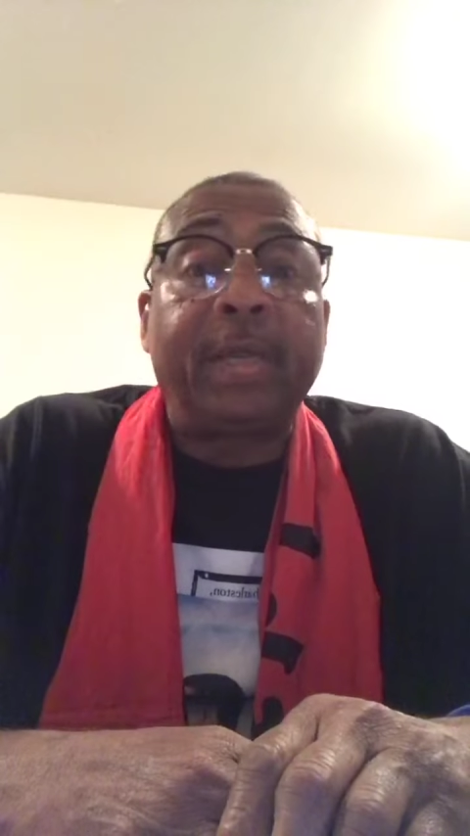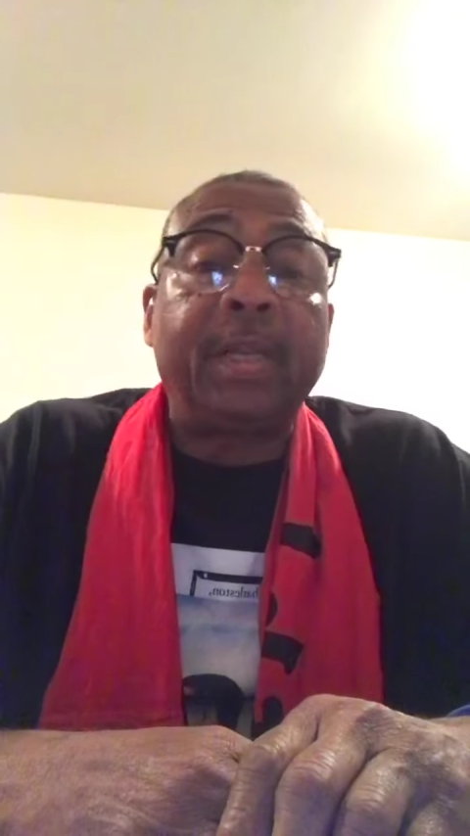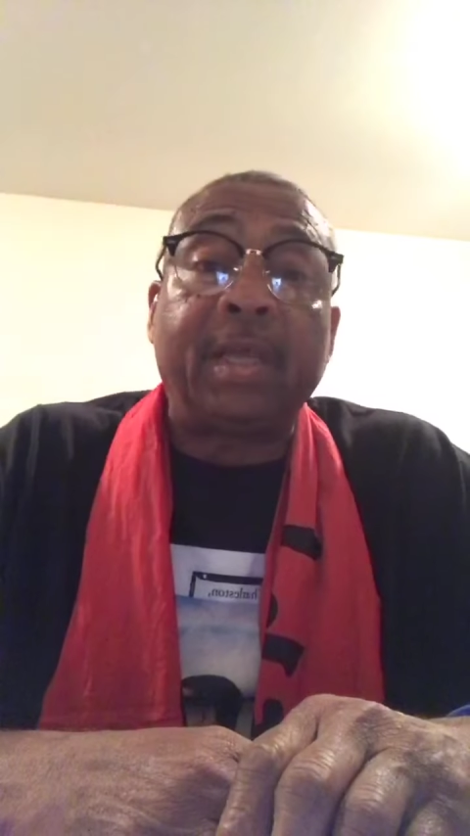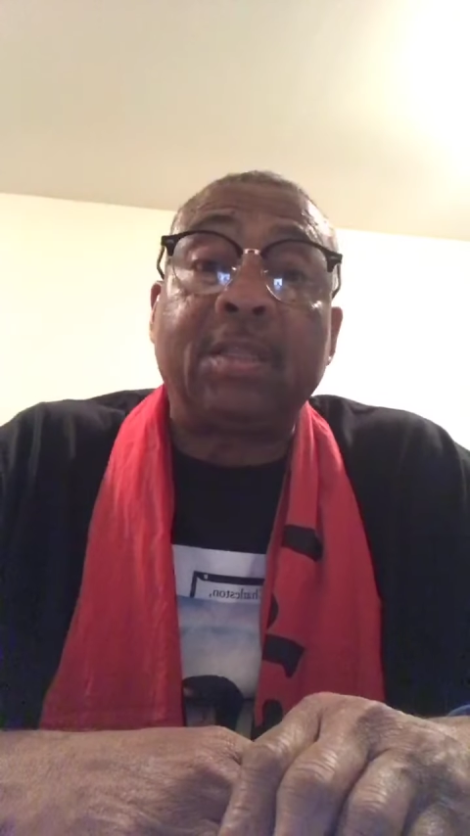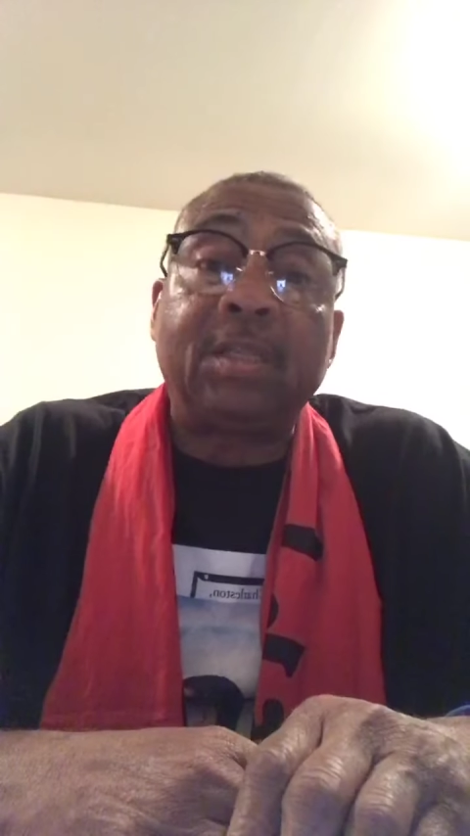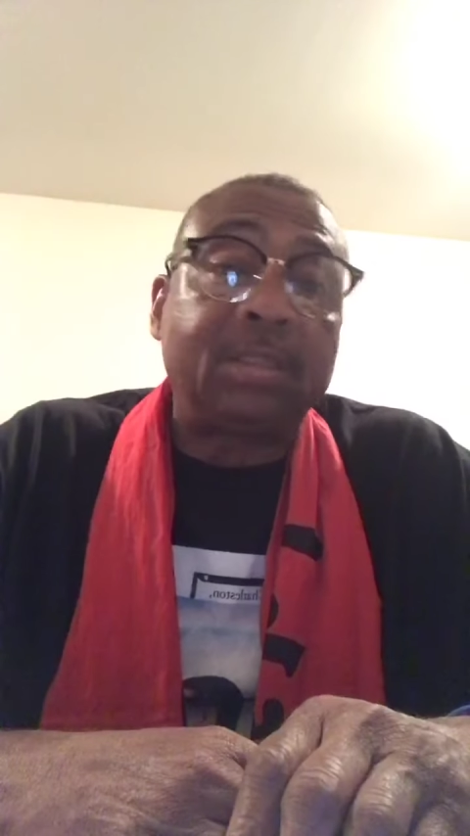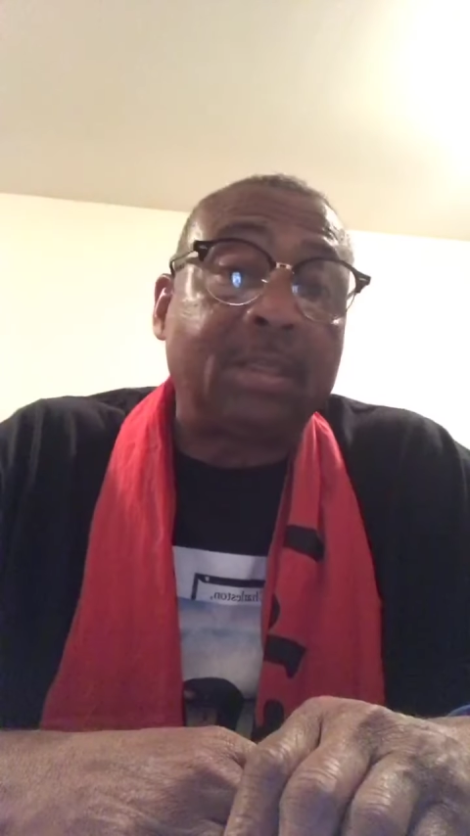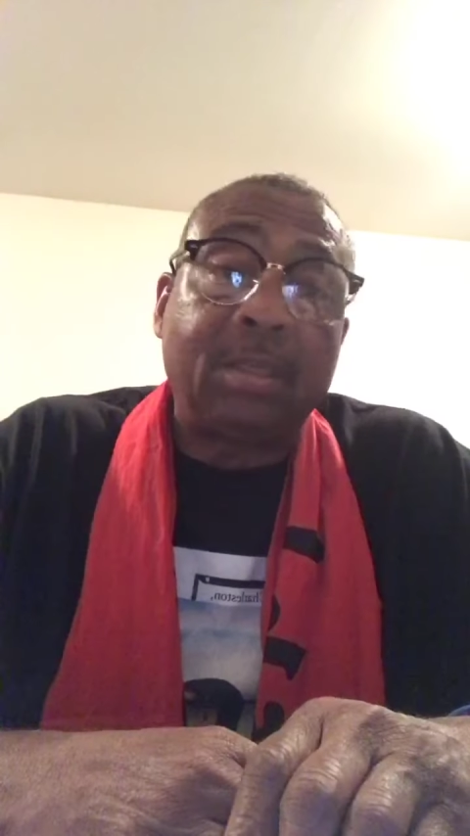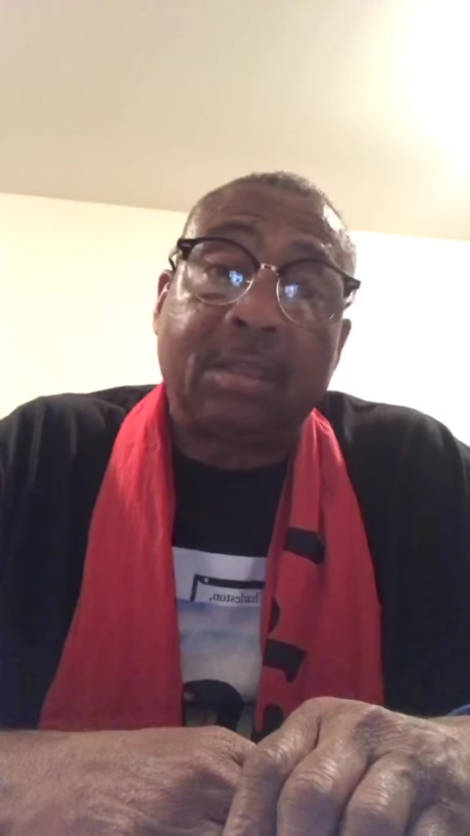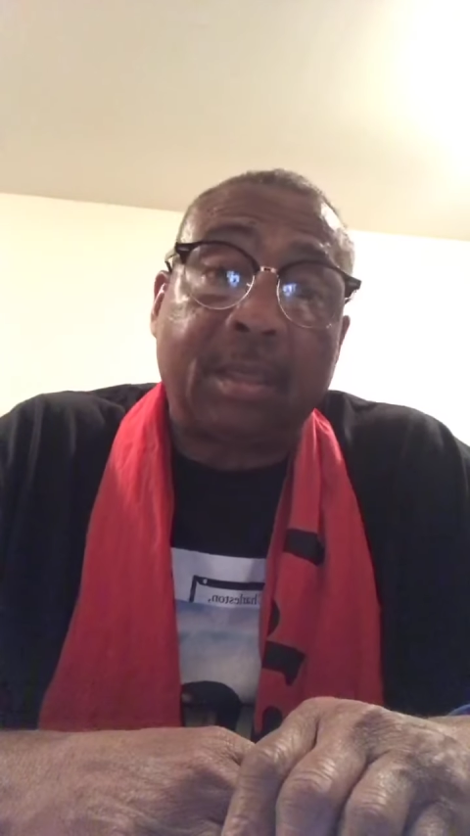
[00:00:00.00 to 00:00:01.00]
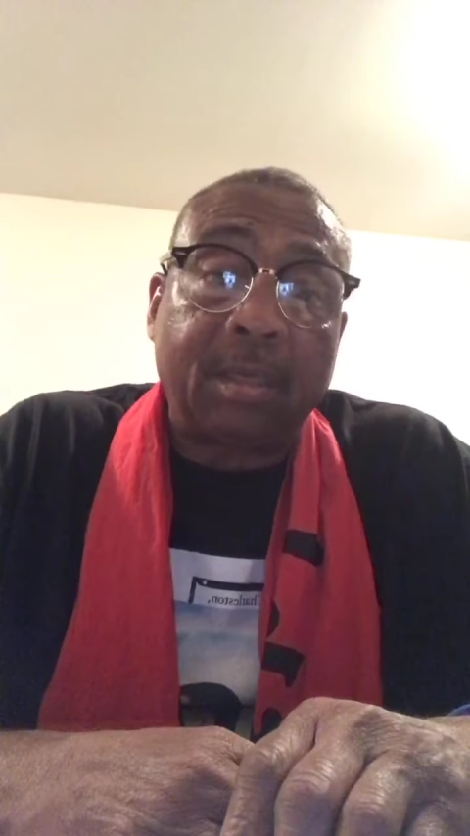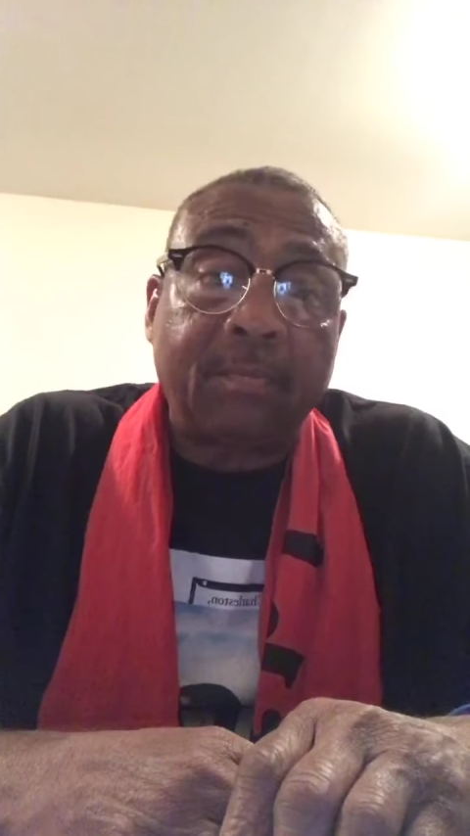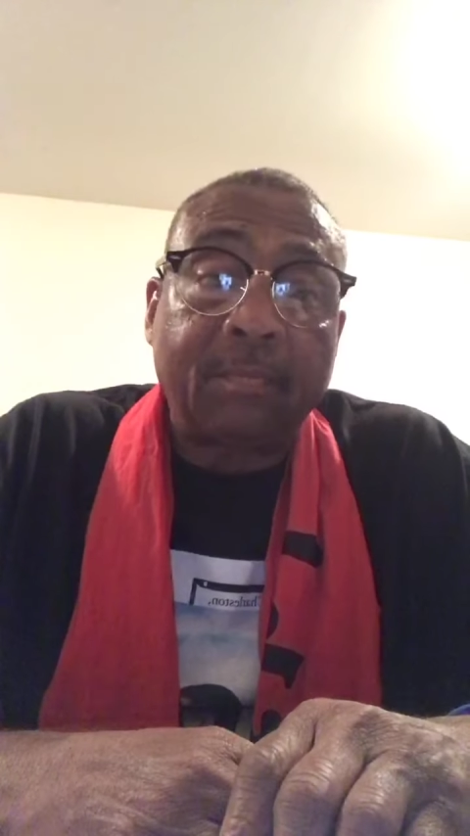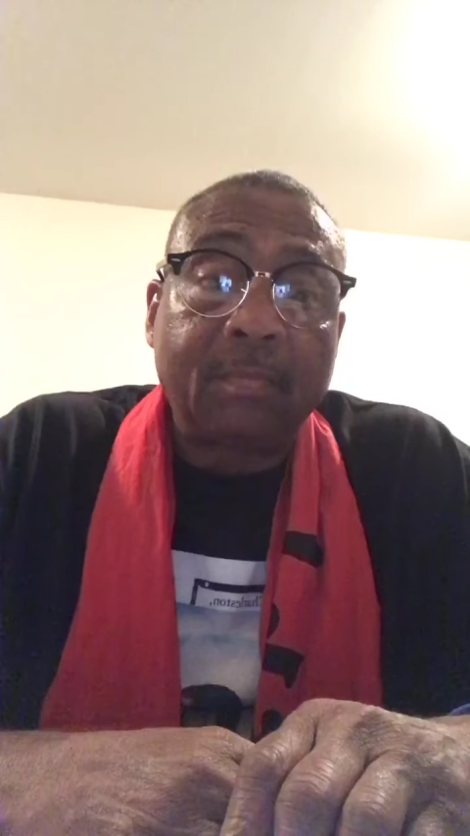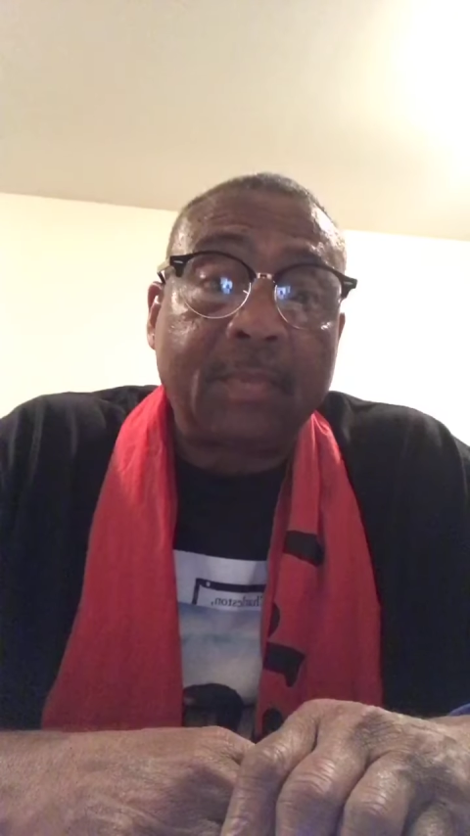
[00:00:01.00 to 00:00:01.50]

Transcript: that ethnicity thing.